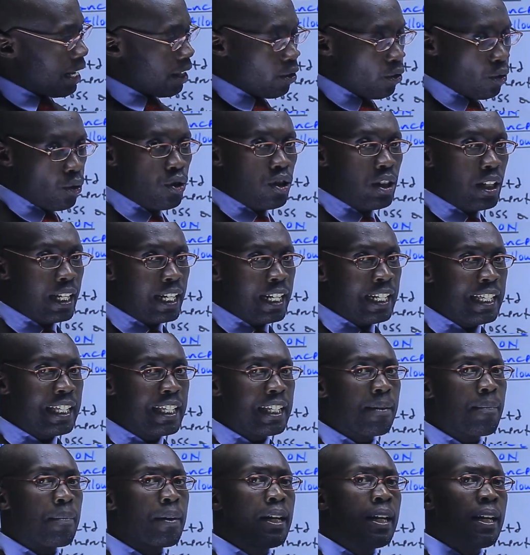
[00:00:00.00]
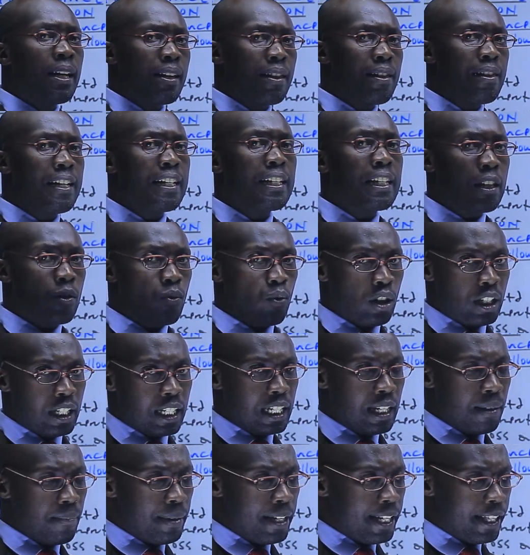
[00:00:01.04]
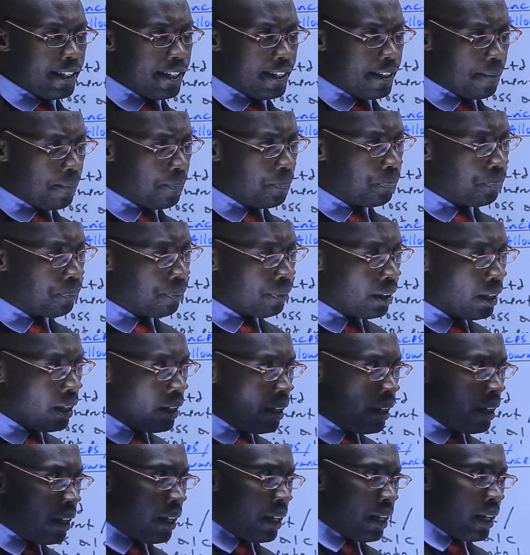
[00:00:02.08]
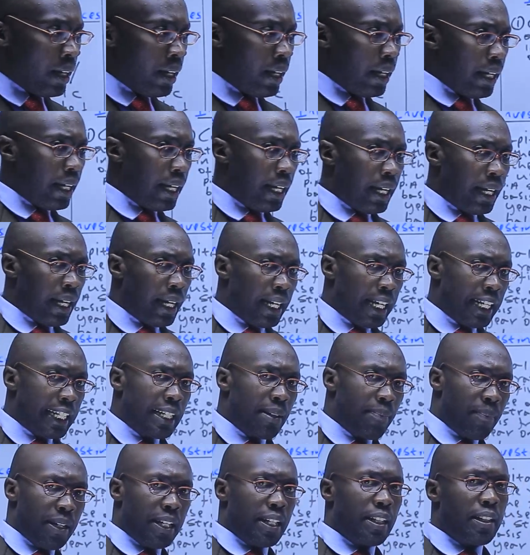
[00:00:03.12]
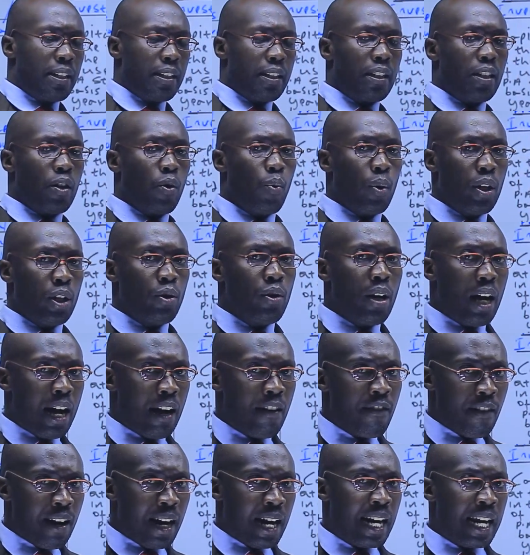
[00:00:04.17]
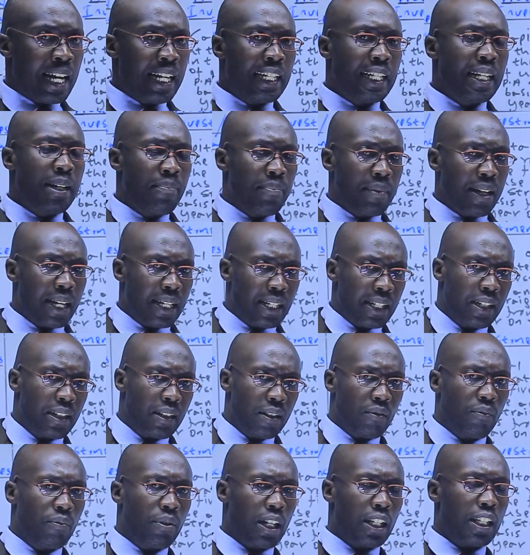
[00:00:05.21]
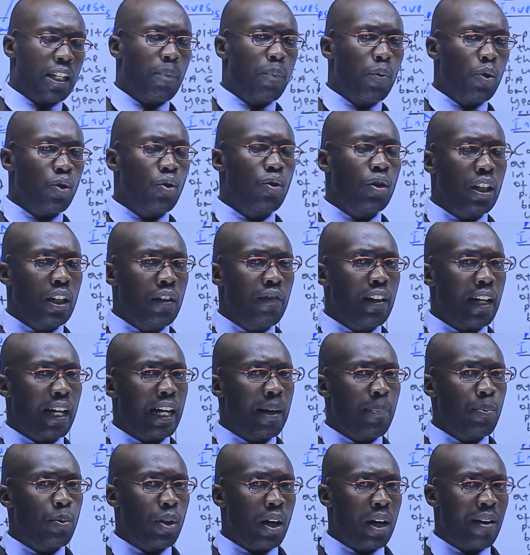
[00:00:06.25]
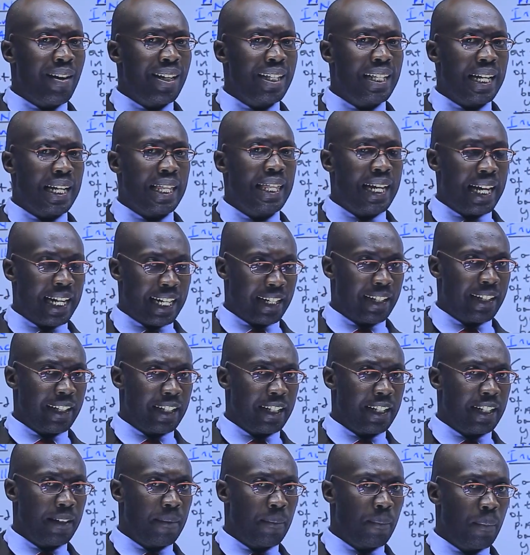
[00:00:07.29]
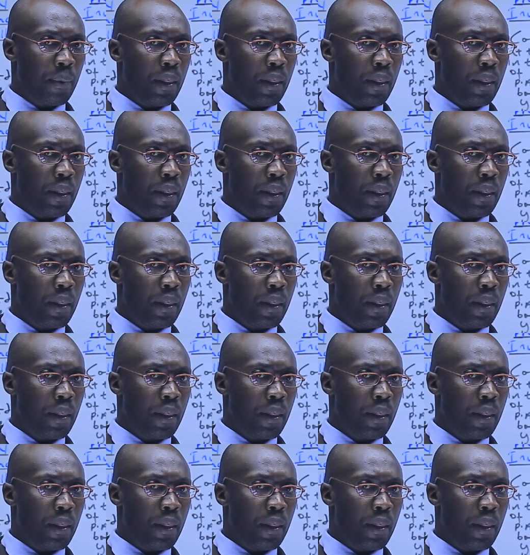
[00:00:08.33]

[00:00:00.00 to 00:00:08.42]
at those rates, this is what it means. It means when you have an item that we are supposed to give the capital allowance at that rate,